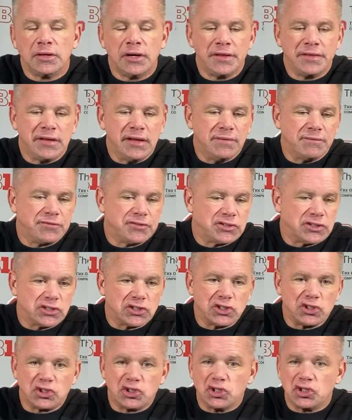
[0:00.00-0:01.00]
The emphasis
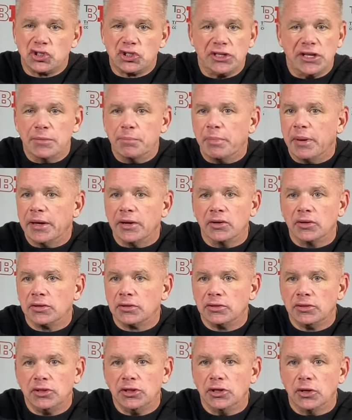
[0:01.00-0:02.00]
is just to get better.
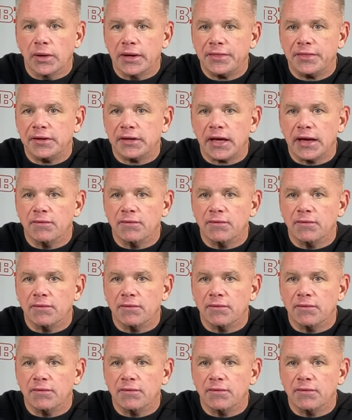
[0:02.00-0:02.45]
You know, I think